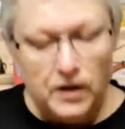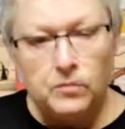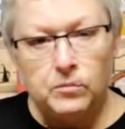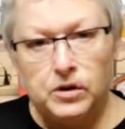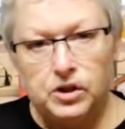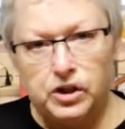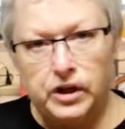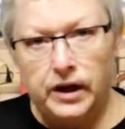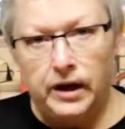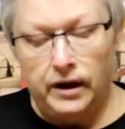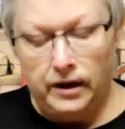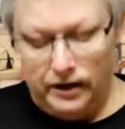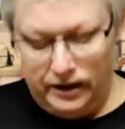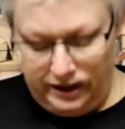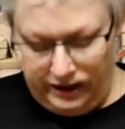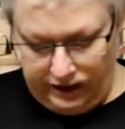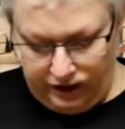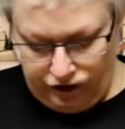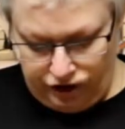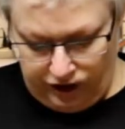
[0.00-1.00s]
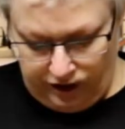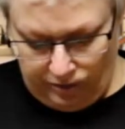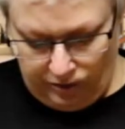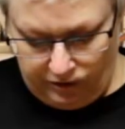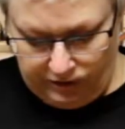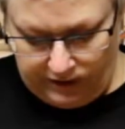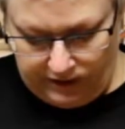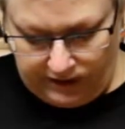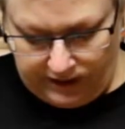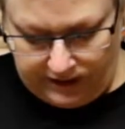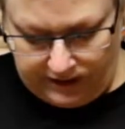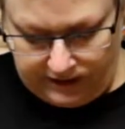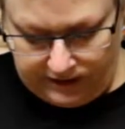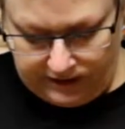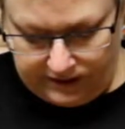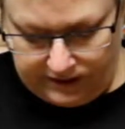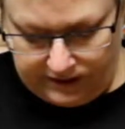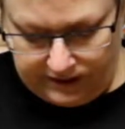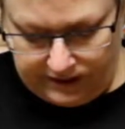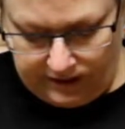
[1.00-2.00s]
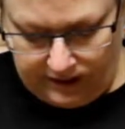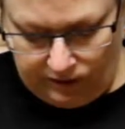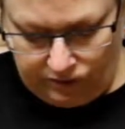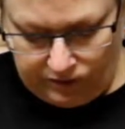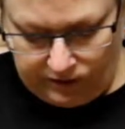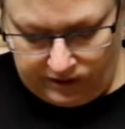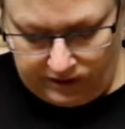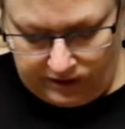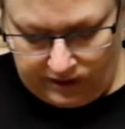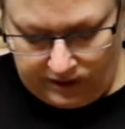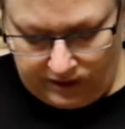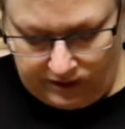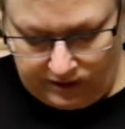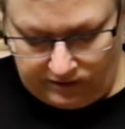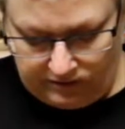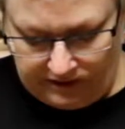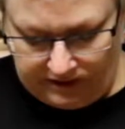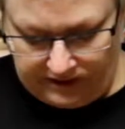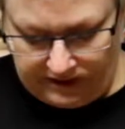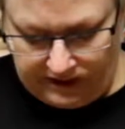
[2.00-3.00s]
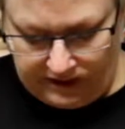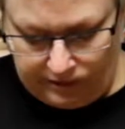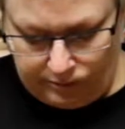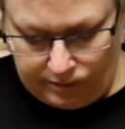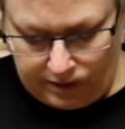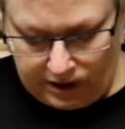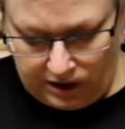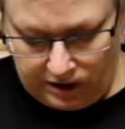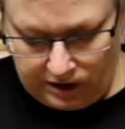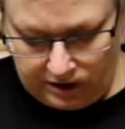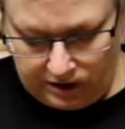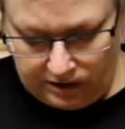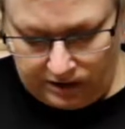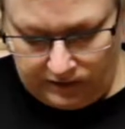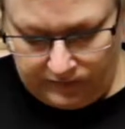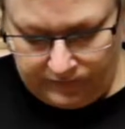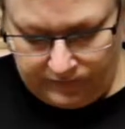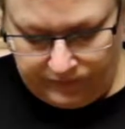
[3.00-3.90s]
but you can't get any cheaper than this. This thing was 10 bucks.